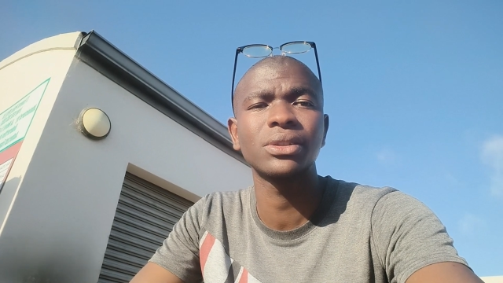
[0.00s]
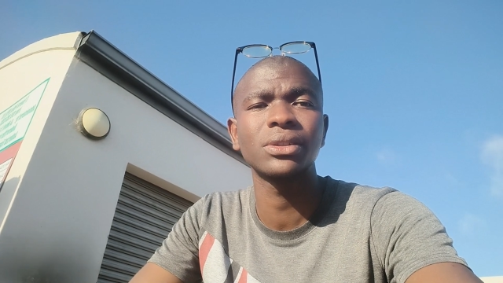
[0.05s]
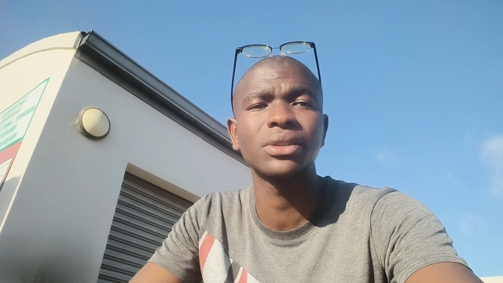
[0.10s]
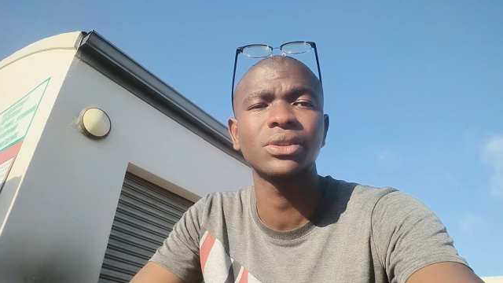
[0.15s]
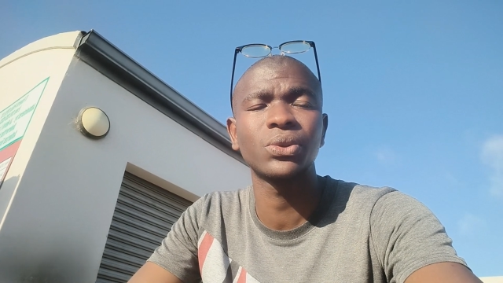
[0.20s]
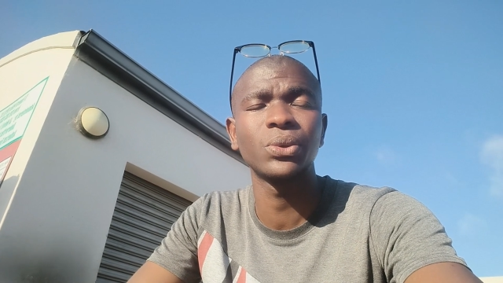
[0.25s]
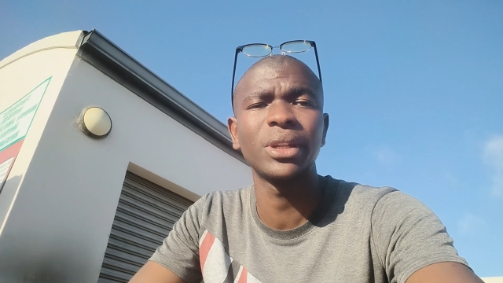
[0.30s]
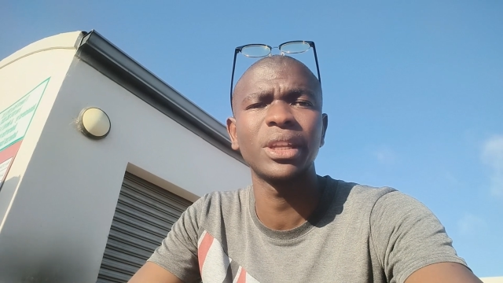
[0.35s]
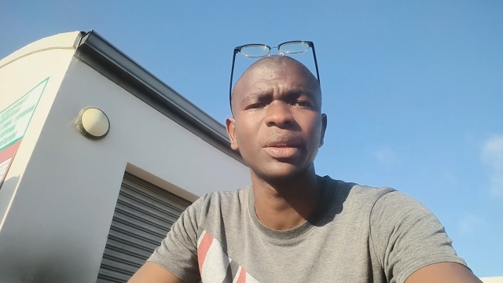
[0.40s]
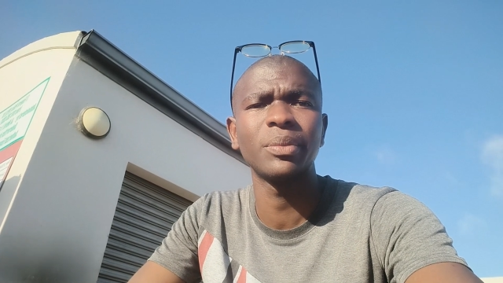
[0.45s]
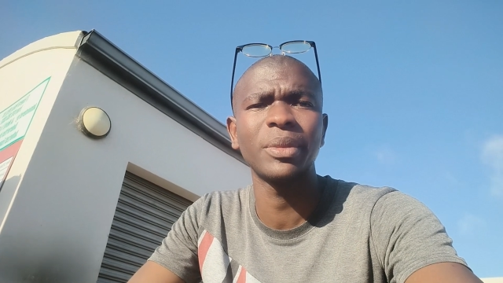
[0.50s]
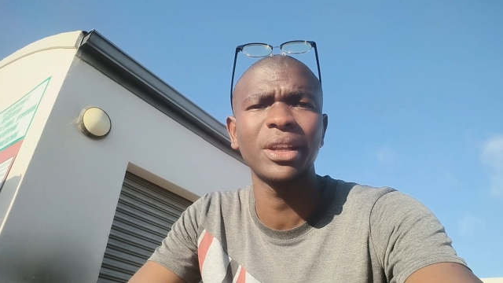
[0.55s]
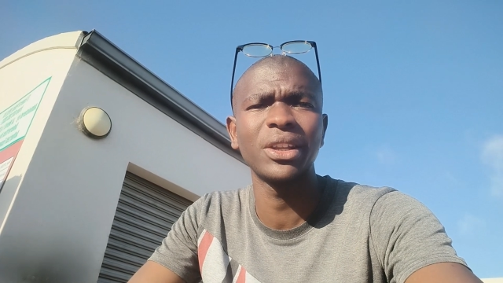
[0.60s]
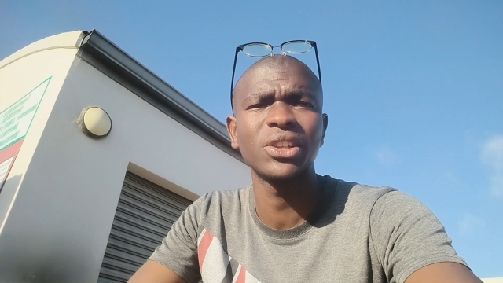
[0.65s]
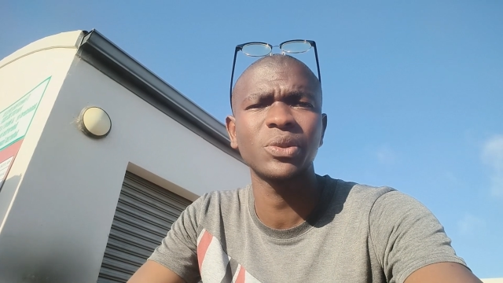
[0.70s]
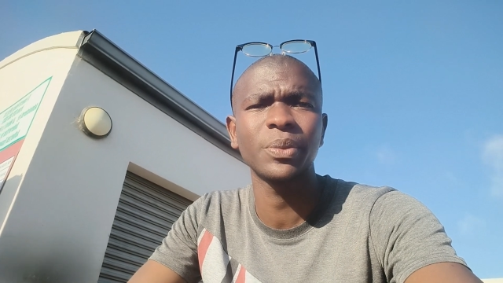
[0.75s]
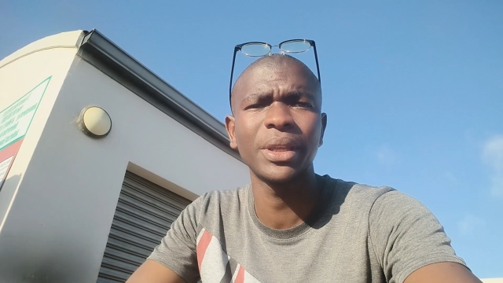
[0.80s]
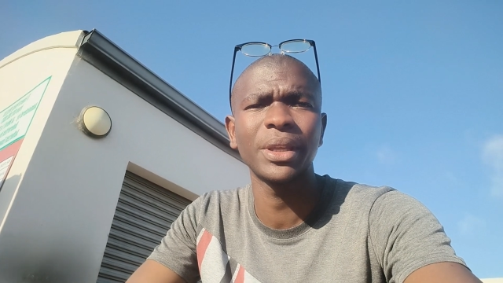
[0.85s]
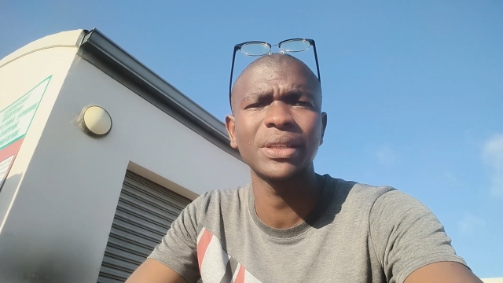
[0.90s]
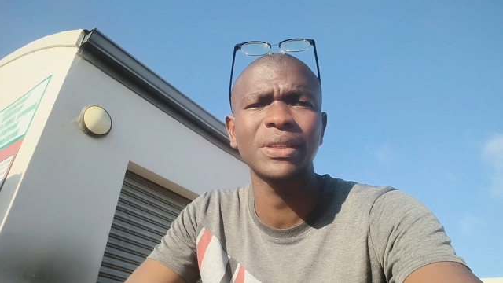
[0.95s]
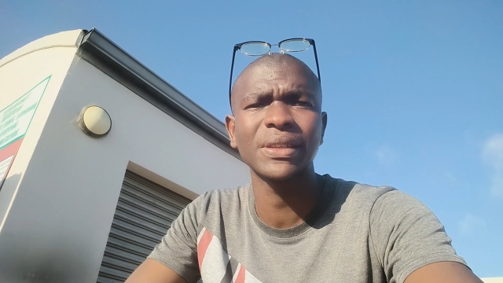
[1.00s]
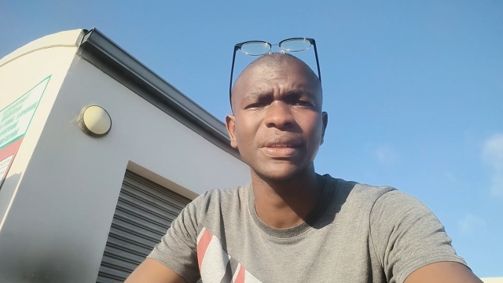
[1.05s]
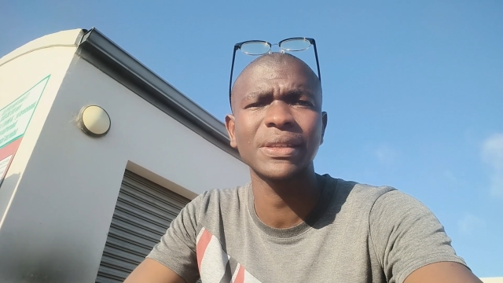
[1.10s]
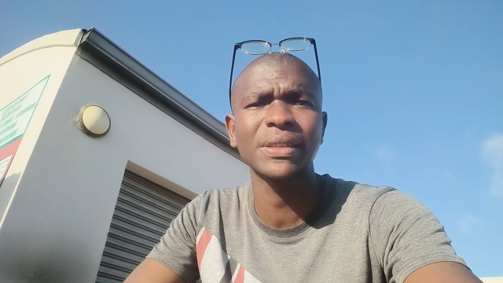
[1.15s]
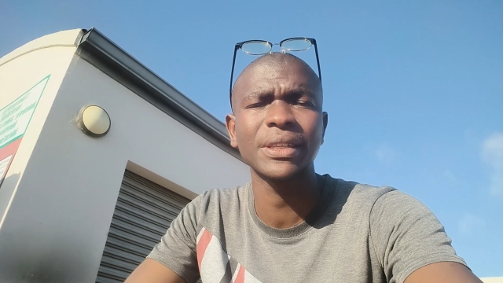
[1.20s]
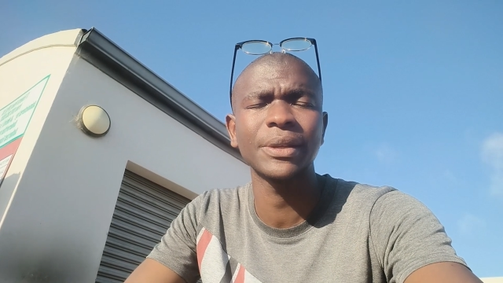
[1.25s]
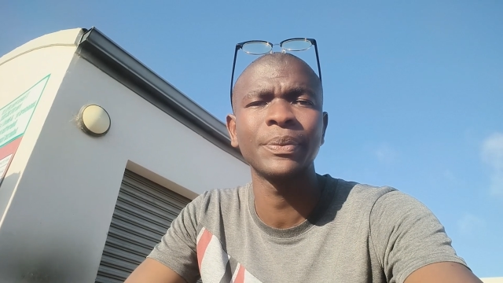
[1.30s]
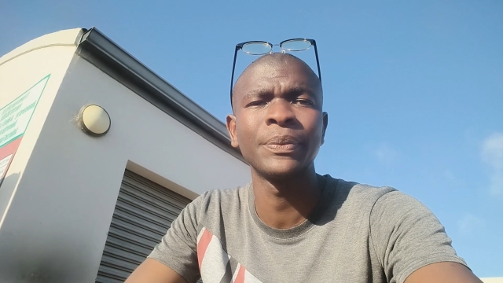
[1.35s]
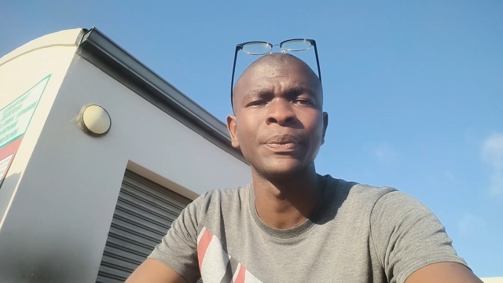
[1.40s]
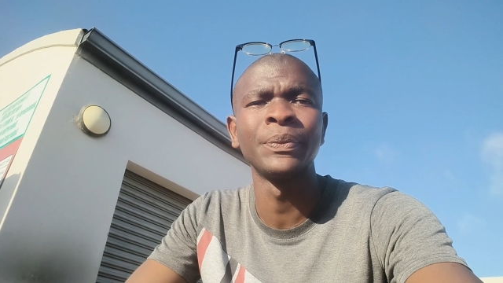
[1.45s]
student management
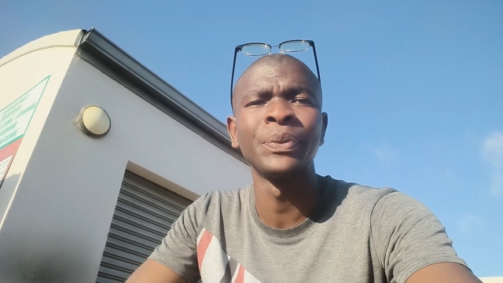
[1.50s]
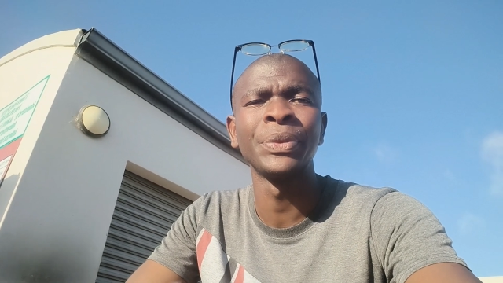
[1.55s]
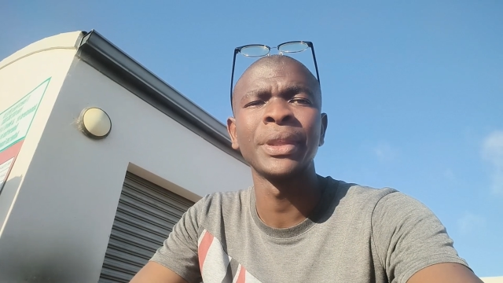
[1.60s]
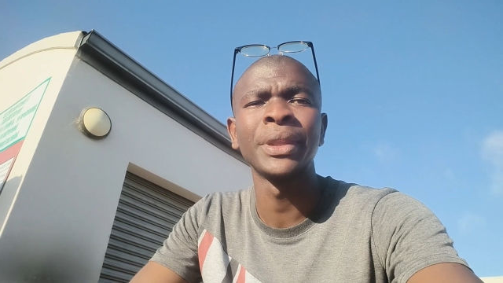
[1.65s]
system.